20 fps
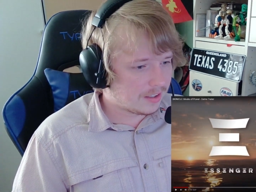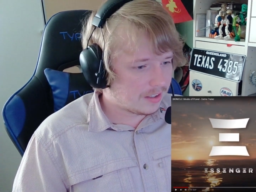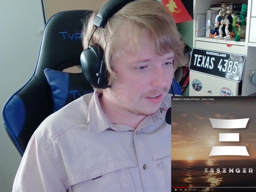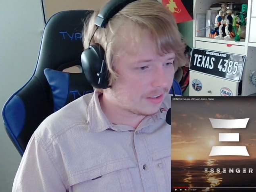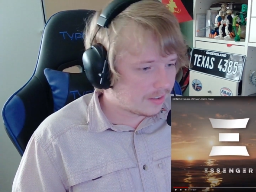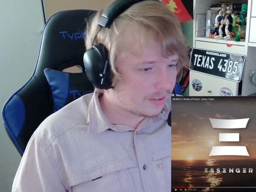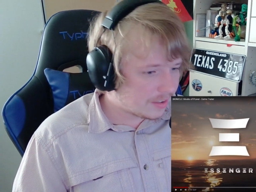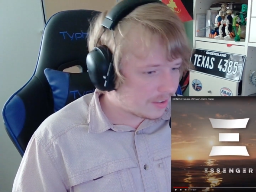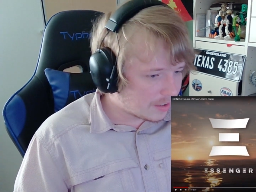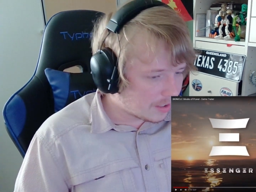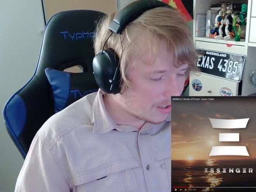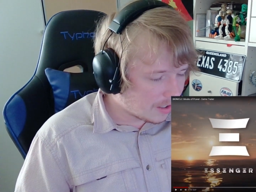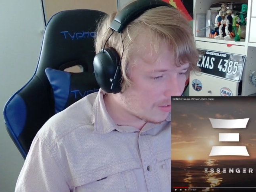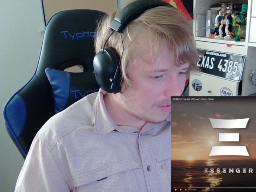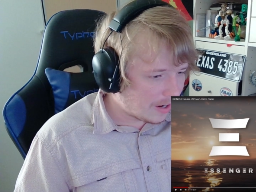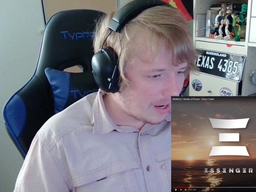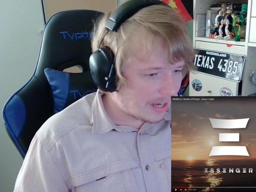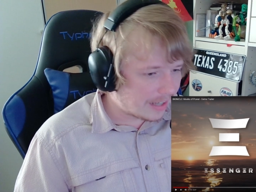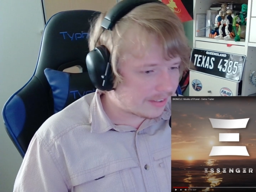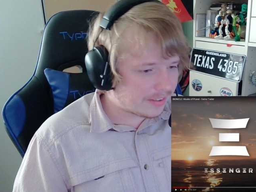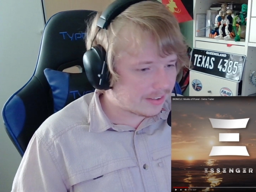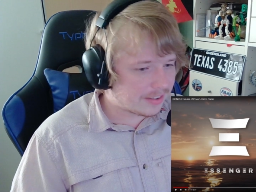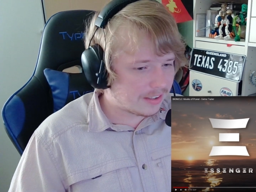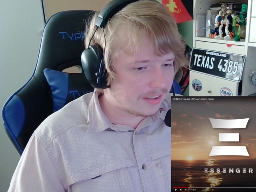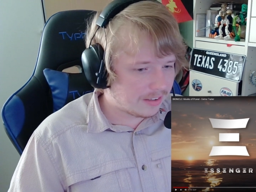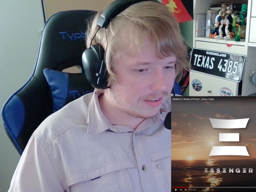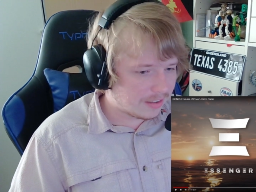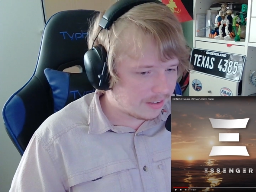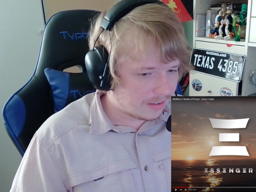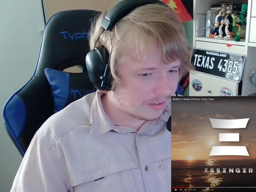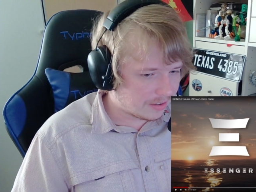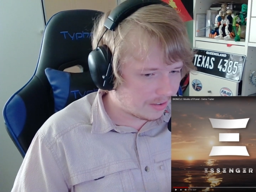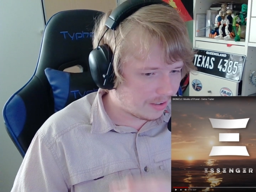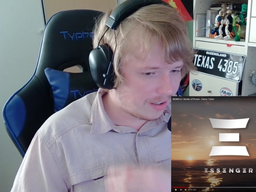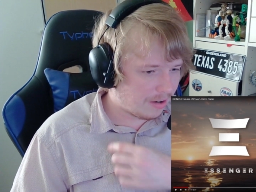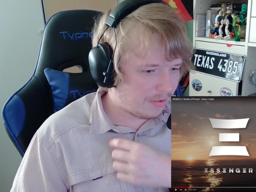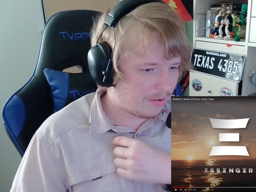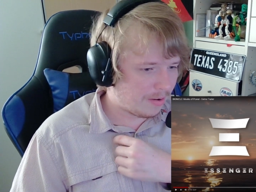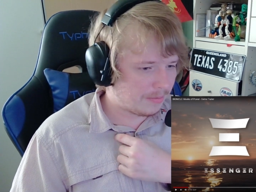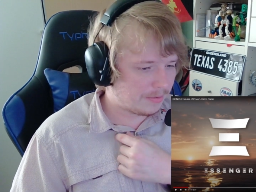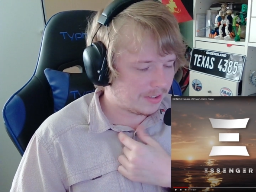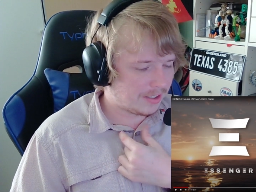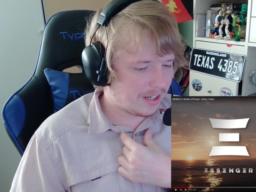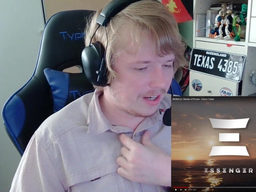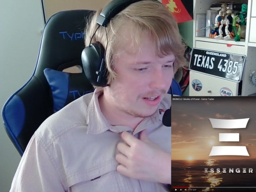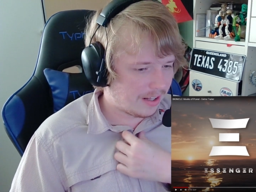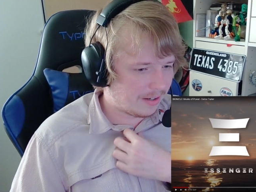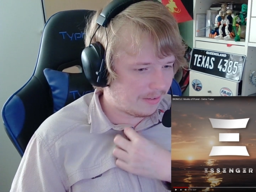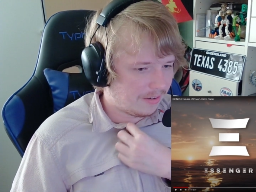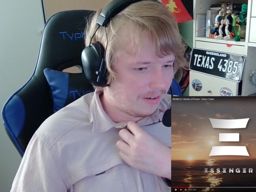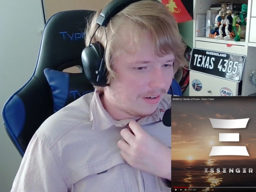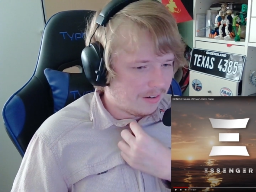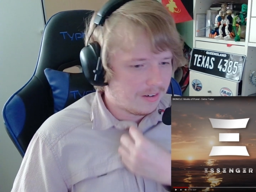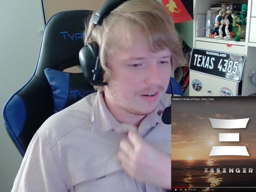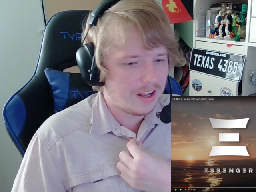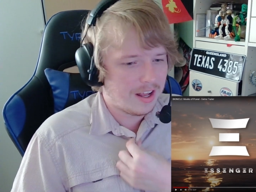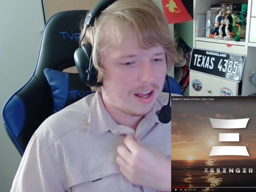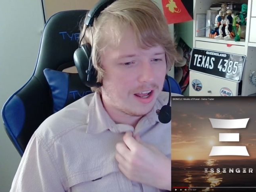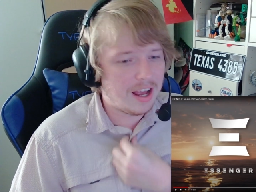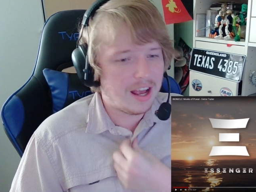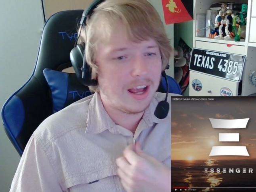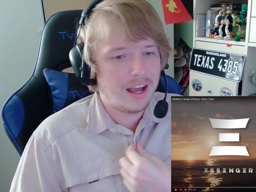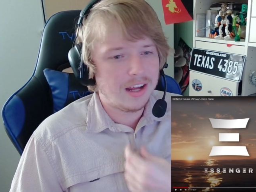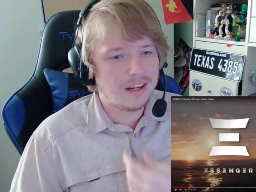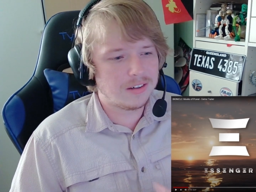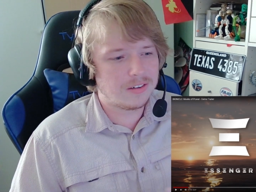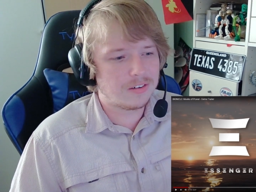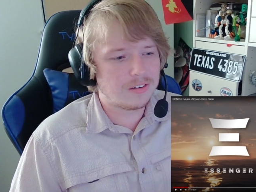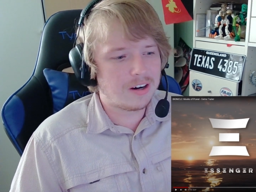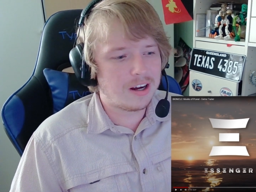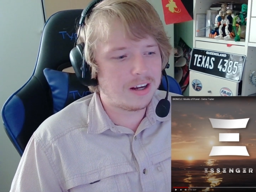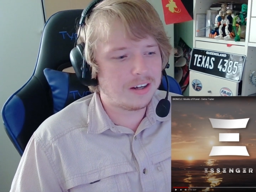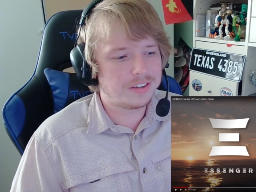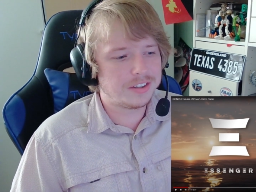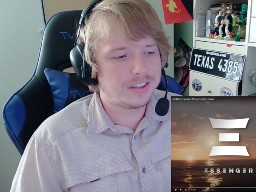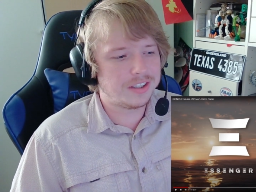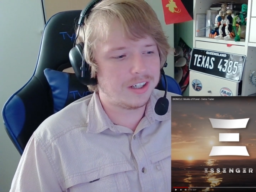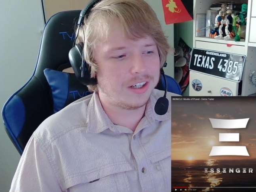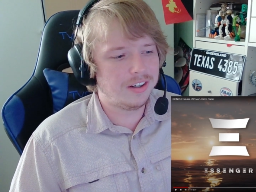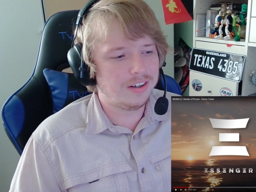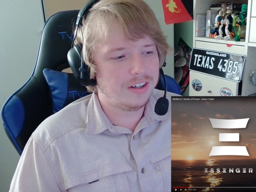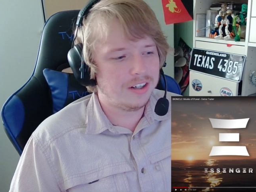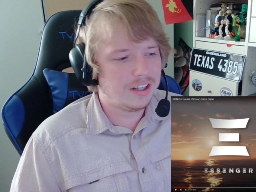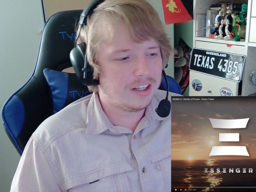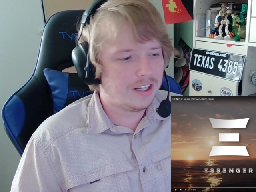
So Essinger, sorry if I'm saying that wrong, and Cryoshell.